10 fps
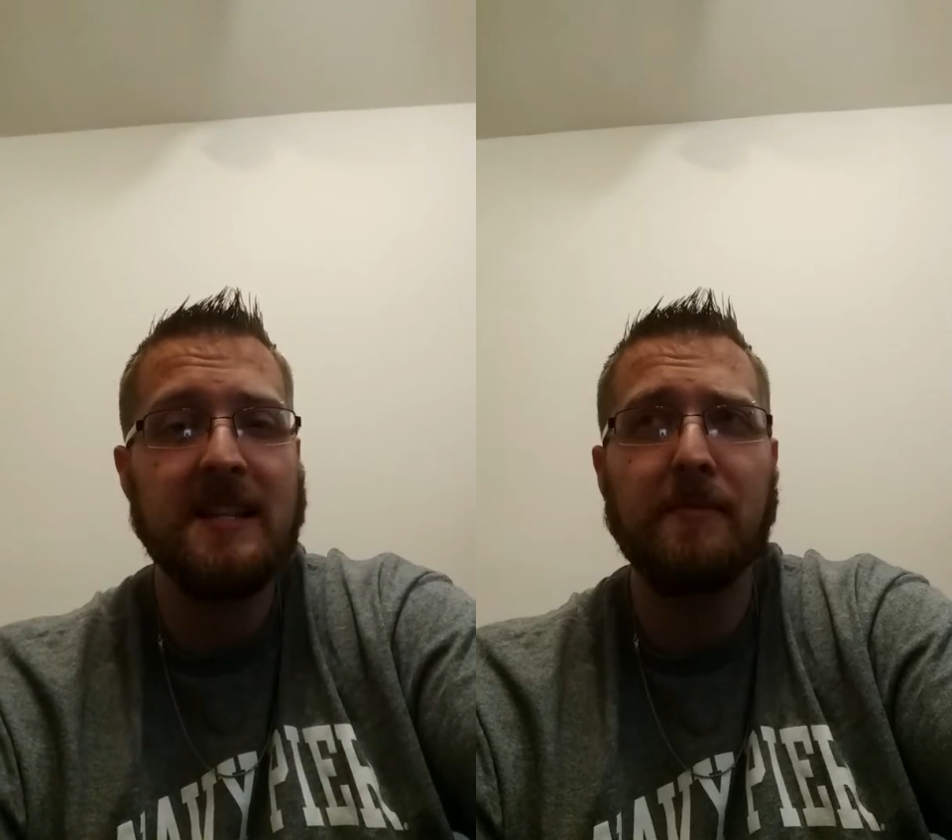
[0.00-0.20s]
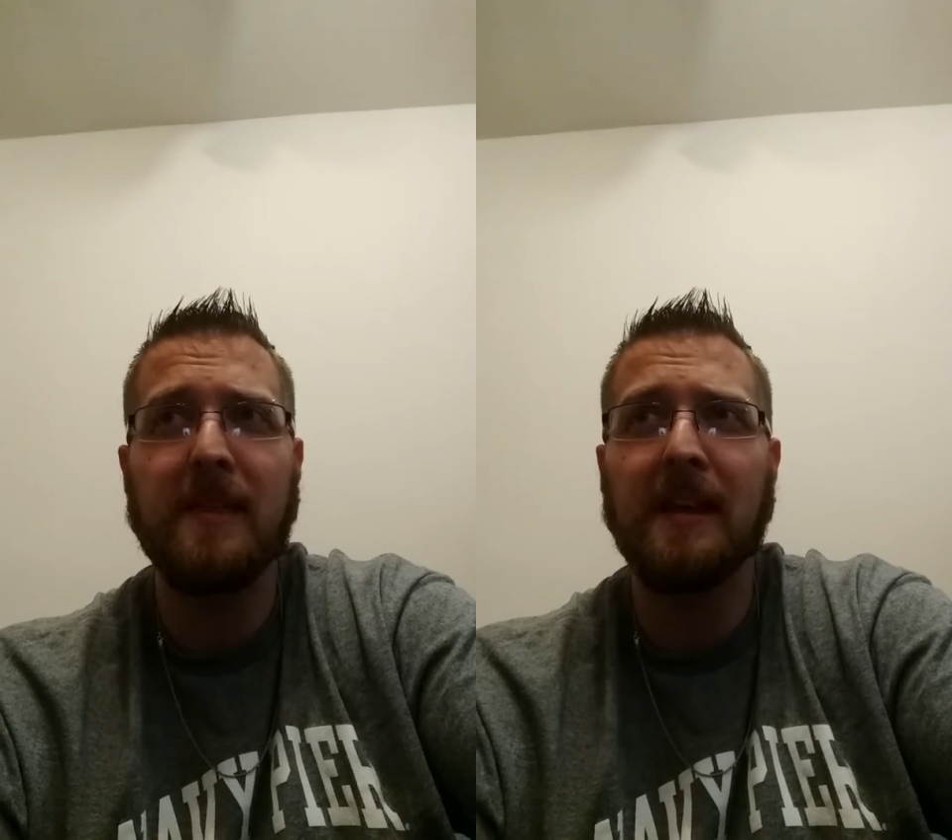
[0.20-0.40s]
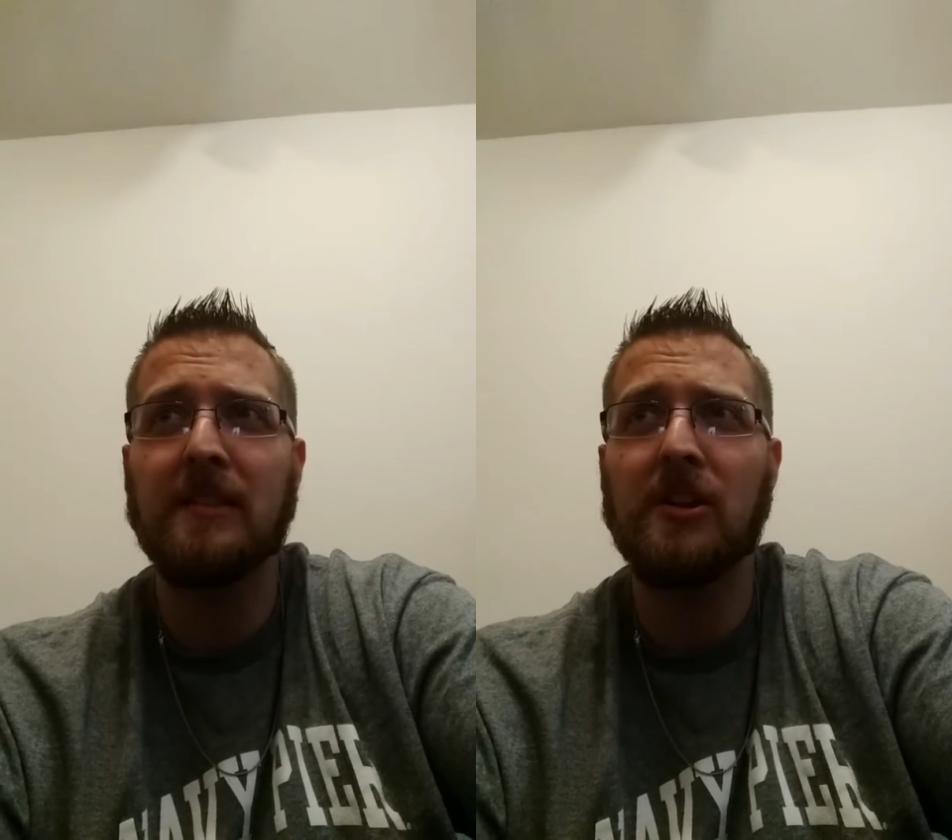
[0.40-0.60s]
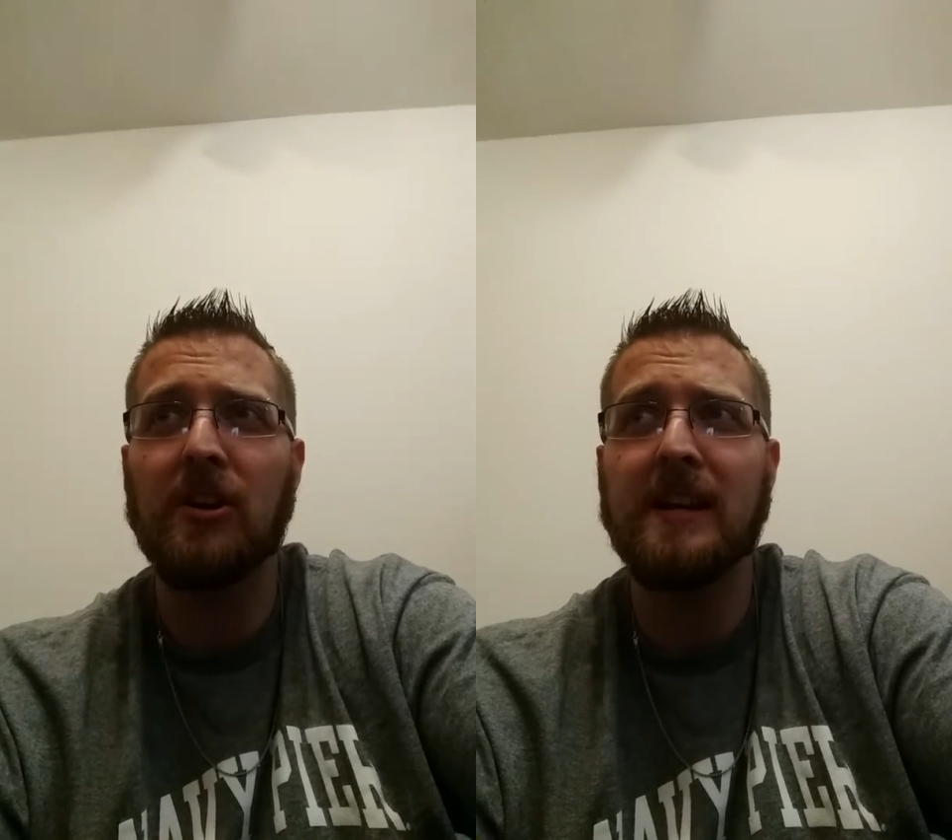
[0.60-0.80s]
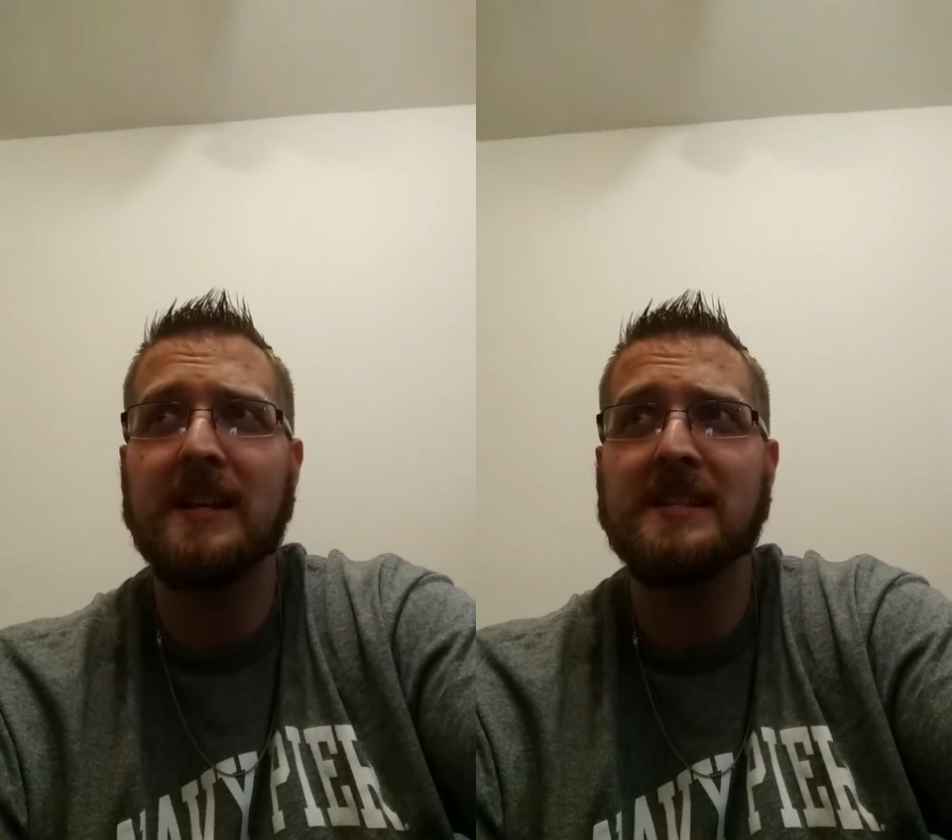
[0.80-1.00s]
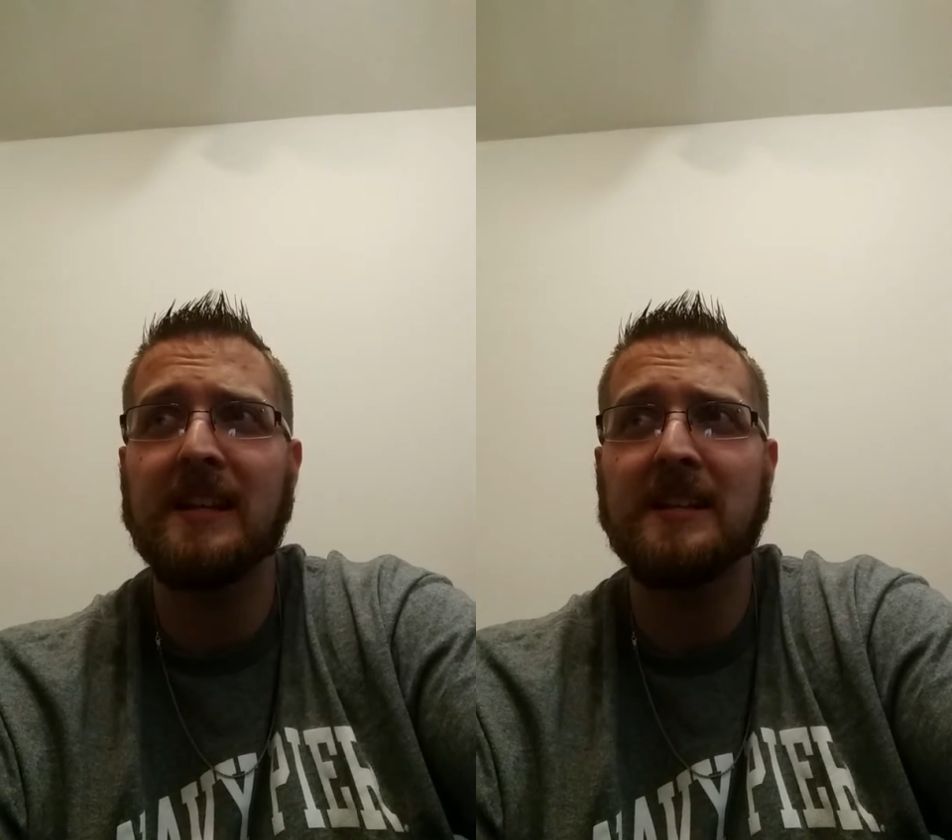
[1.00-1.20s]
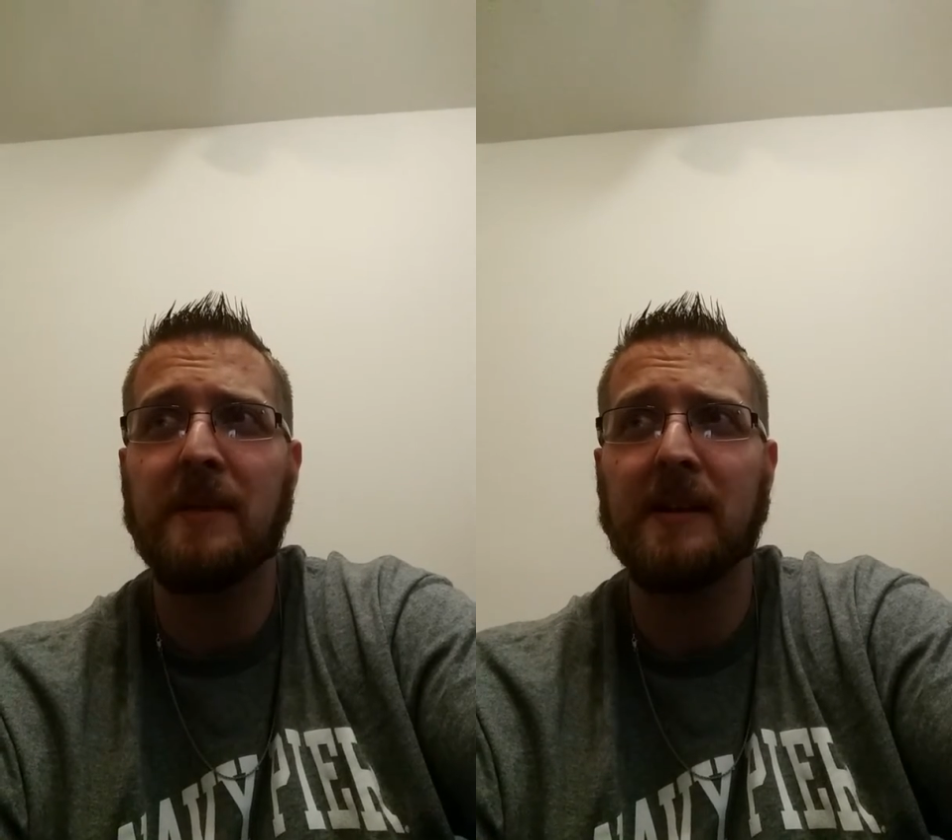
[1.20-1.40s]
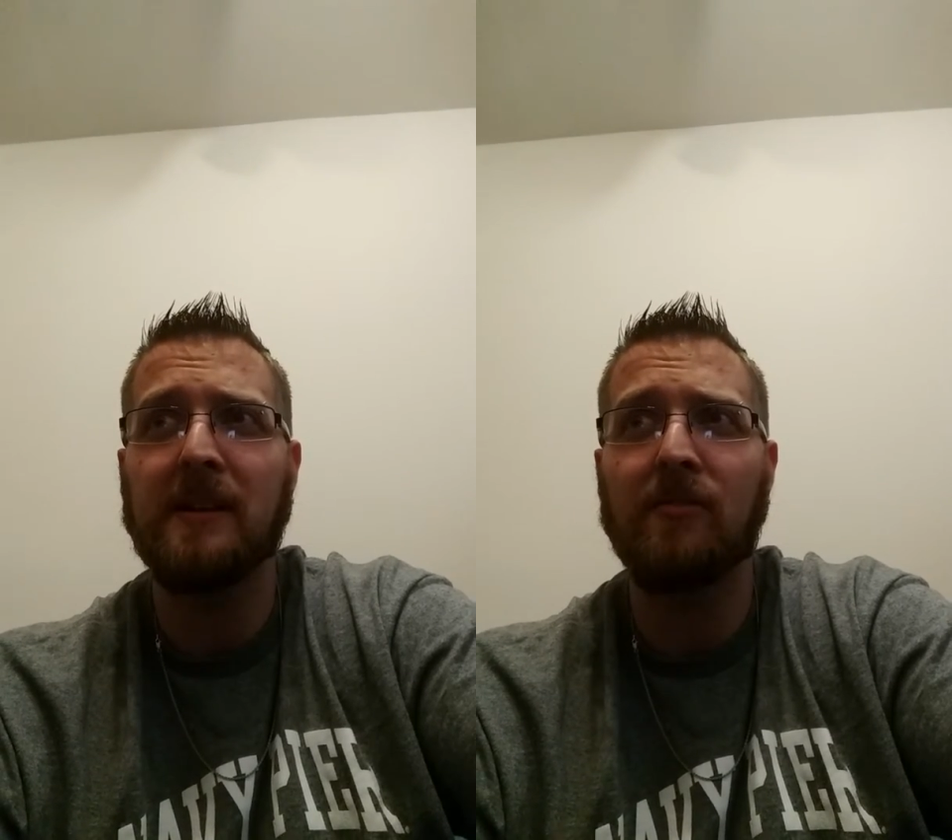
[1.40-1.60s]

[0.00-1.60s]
I think there is an expected